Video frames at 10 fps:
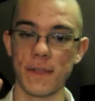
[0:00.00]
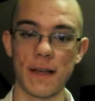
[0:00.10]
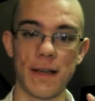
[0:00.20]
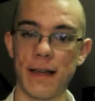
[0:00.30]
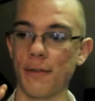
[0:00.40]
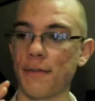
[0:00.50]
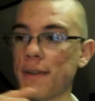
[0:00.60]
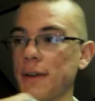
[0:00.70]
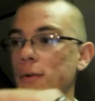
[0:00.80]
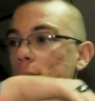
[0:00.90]
I don't
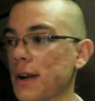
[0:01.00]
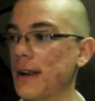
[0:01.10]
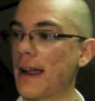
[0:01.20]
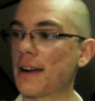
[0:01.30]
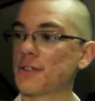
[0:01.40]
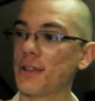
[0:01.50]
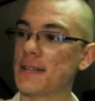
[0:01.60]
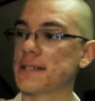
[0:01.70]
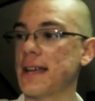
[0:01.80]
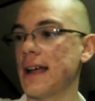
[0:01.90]
think a word can actually be
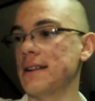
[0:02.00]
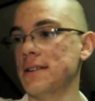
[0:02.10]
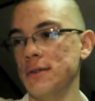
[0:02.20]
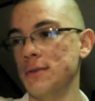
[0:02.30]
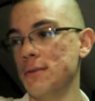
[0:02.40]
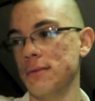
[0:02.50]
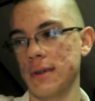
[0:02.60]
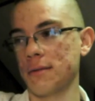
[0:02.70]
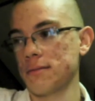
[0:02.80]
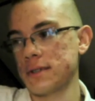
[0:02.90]
said to, you
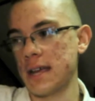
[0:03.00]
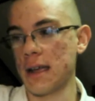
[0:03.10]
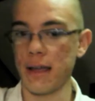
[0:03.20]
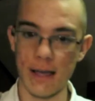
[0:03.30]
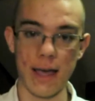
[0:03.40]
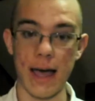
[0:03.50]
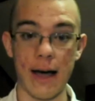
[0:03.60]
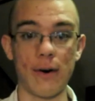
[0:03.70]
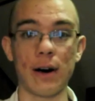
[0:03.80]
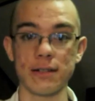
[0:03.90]
know, say how
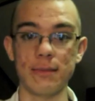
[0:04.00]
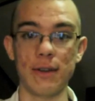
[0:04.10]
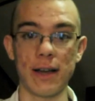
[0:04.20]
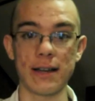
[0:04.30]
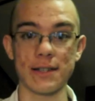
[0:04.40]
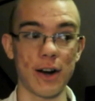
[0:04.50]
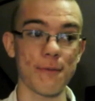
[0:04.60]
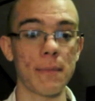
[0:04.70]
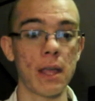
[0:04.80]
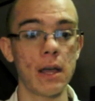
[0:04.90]
awesome you guys are.
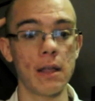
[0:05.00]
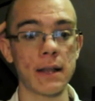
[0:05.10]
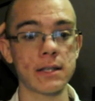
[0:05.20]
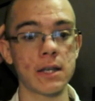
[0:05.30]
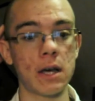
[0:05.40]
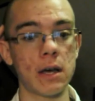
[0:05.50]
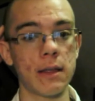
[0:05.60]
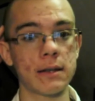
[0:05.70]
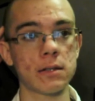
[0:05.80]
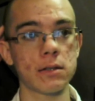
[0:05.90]
That's
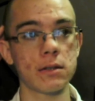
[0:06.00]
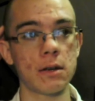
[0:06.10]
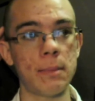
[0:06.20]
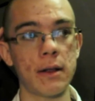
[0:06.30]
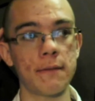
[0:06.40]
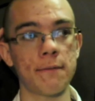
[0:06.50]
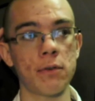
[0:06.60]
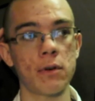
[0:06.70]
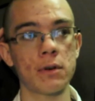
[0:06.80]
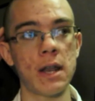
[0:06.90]
about it
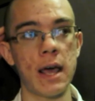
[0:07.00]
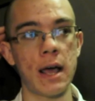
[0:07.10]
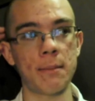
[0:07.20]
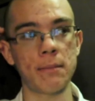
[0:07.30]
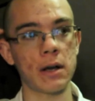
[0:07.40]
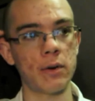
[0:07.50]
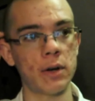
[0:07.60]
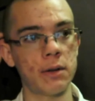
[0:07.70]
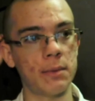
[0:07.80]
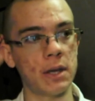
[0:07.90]
for today. I'm not going
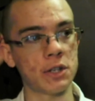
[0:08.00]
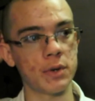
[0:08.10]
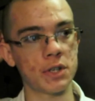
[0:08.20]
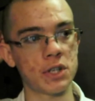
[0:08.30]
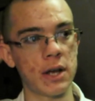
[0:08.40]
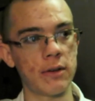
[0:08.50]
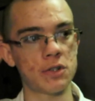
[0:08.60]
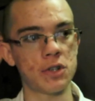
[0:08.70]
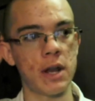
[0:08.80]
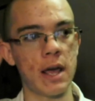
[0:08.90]
to be issuing a
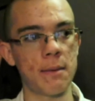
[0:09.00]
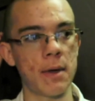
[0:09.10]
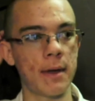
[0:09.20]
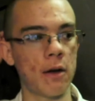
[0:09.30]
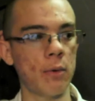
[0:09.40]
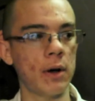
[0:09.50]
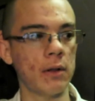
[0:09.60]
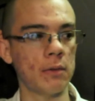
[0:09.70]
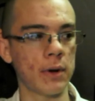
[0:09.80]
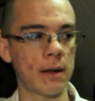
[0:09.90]
challenge today. Maybe I will
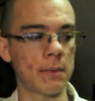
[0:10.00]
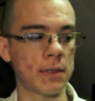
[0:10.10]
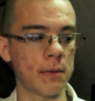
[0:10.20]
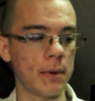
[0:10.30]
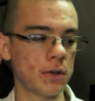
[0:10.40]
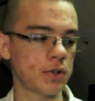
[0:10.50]
when I'm at the beach.